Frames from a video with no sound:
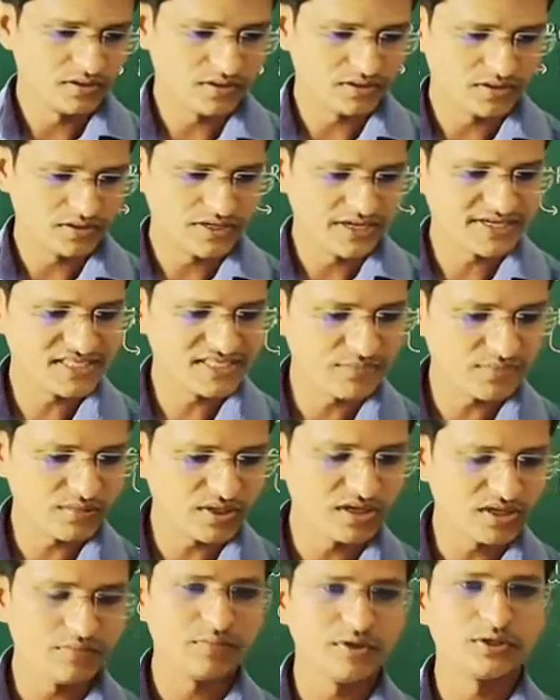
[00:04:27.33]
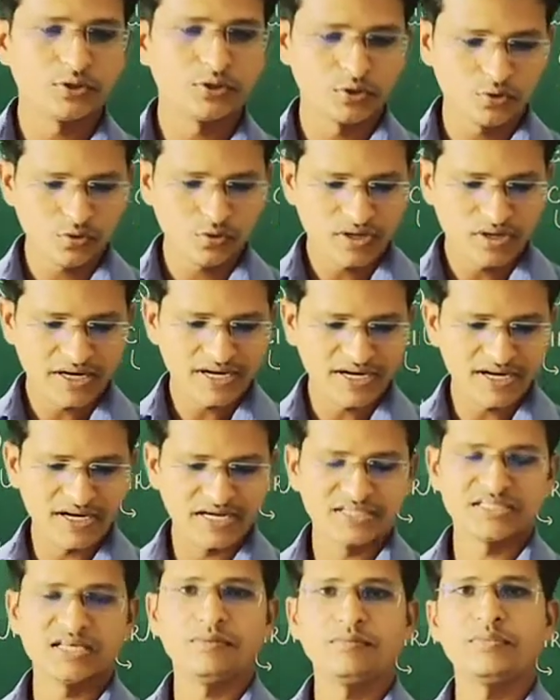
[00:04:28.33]
Example number 2 and
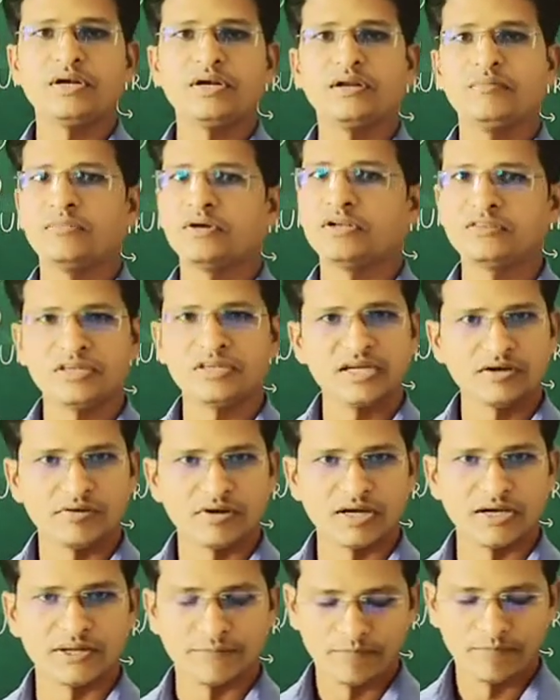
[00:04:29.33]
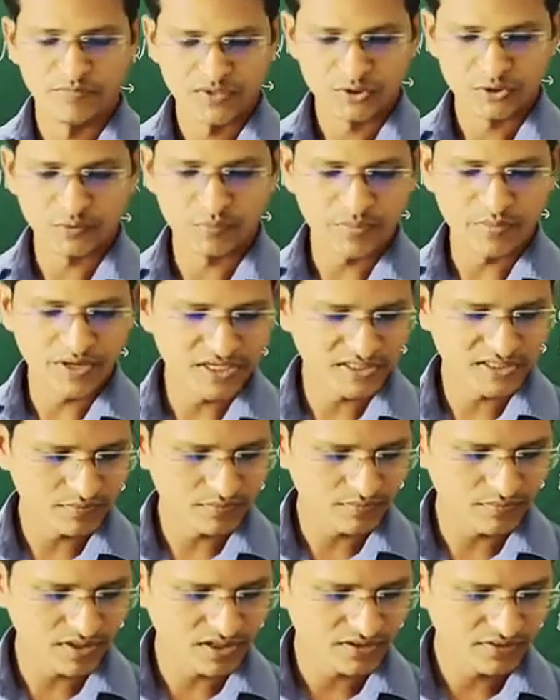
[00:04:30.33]
example number 3 only. So page
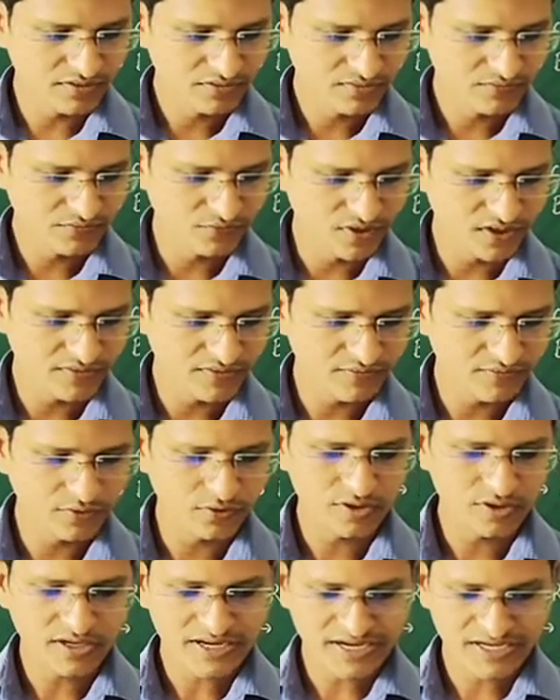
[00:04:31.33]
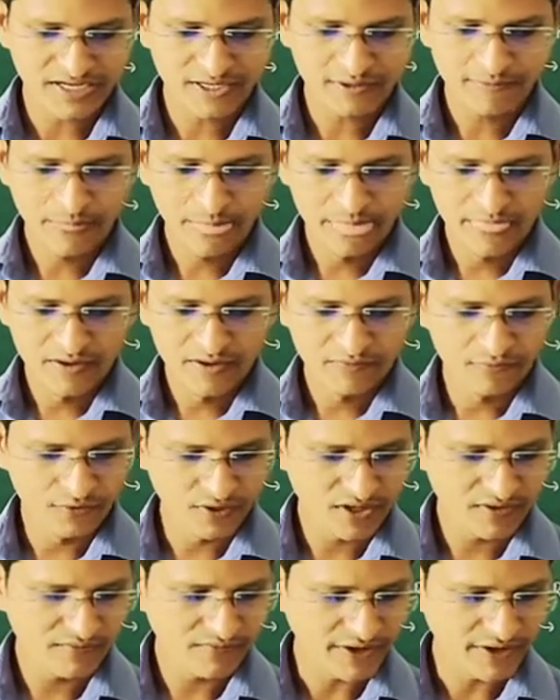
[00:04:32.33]
number 44 and
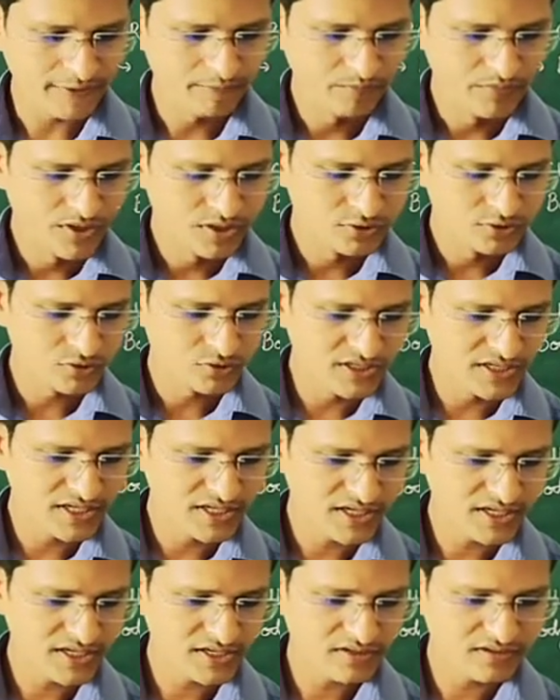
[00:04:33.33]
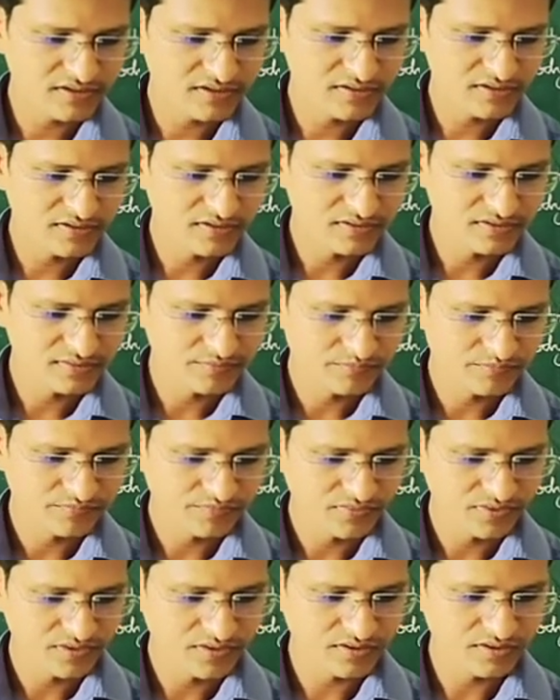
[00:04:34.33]
45. So here
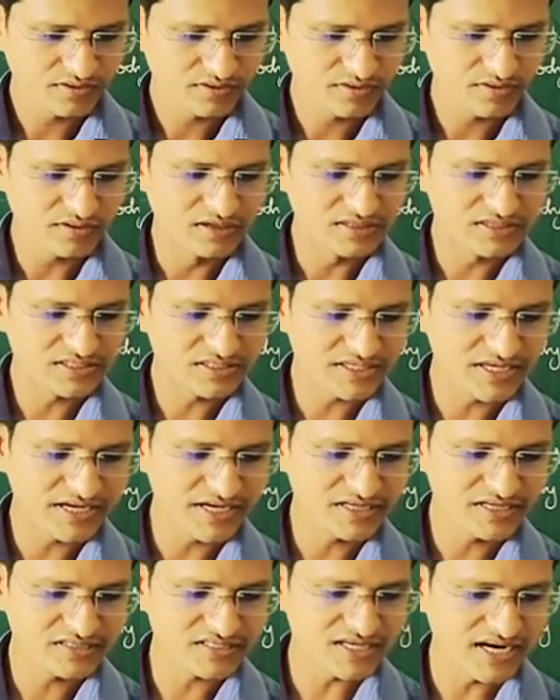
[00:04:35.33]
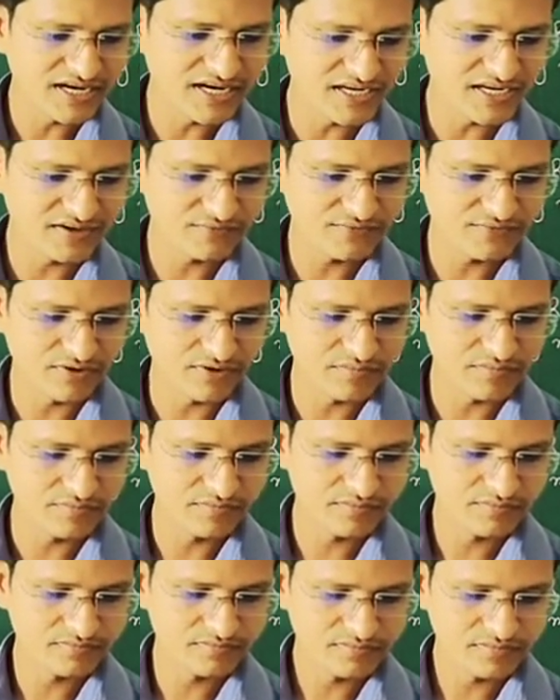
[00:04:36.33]
a train starting from
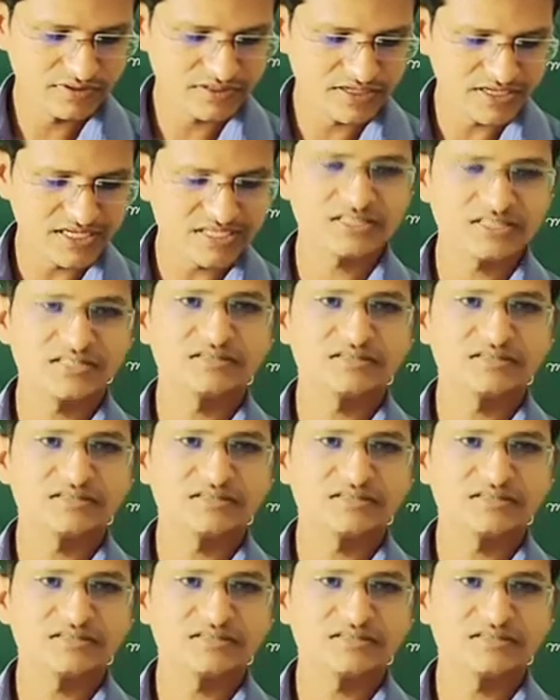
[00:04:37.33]
race